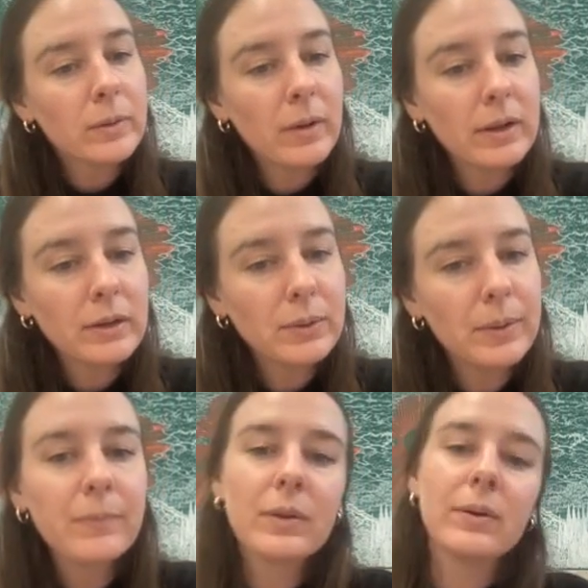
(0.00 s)

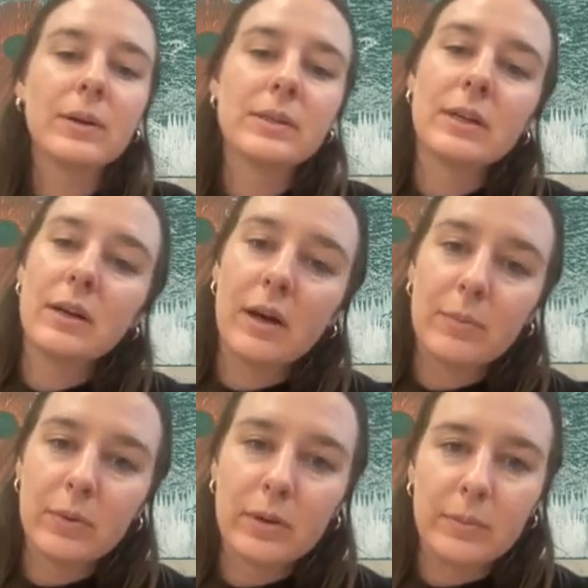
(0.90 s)
molecule or is it a
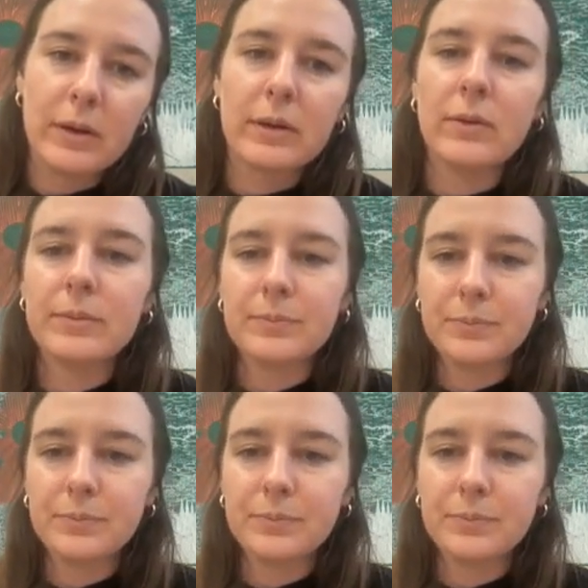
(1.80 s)
nonpolar molecule?